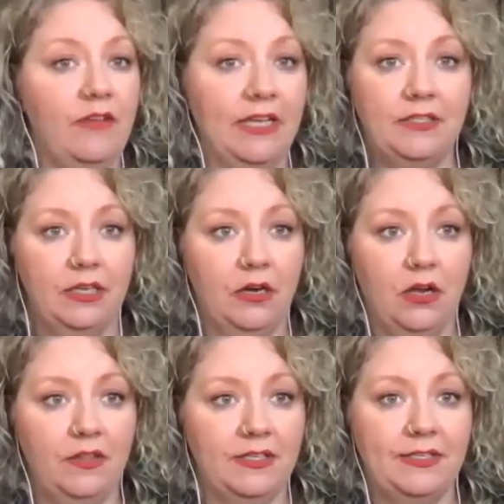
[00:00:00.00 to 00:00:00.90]
investing in
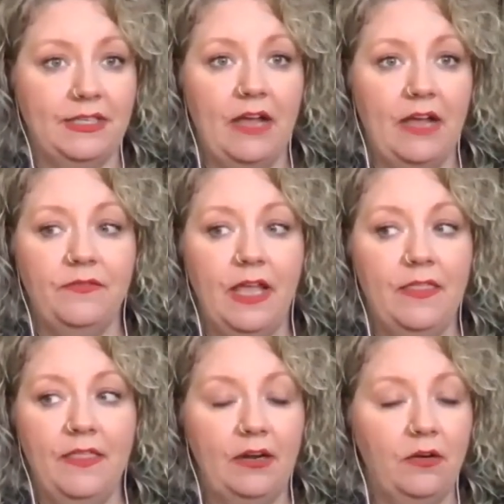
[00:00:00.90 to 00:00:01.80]
all this stuff,
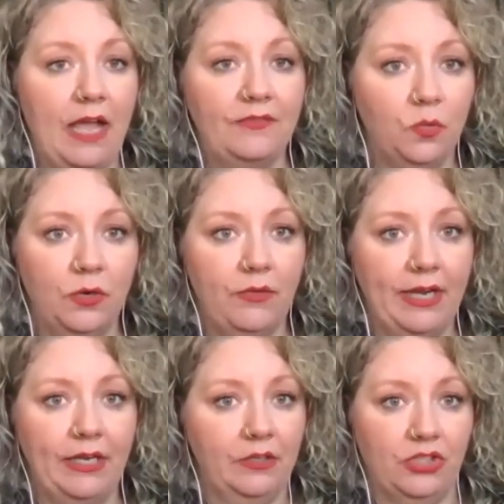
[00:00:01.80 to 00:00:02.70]
and they don't have to work
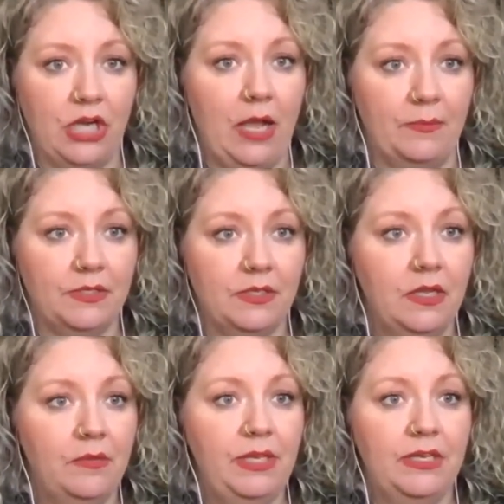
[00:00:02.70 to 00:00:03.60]
regular jobs
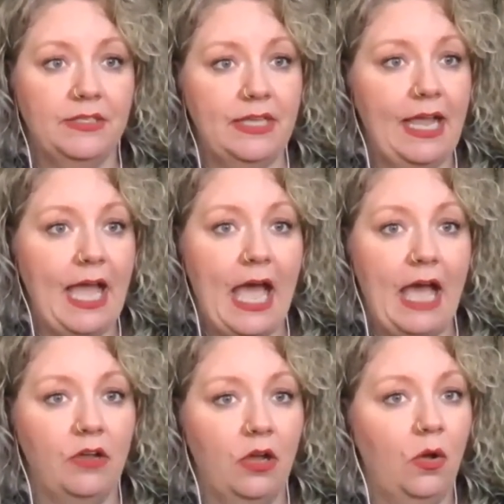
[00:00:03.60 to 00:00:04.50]
because they
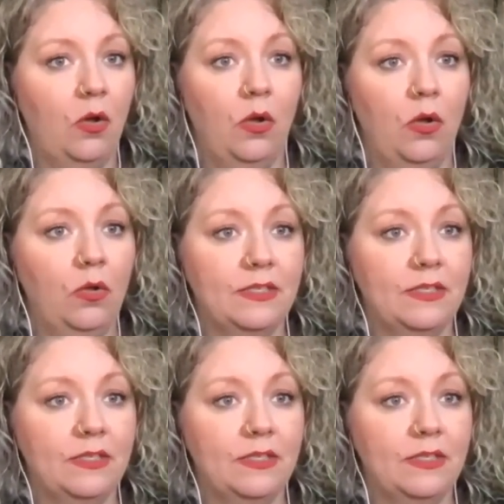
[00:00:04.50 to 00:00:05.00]
have a whole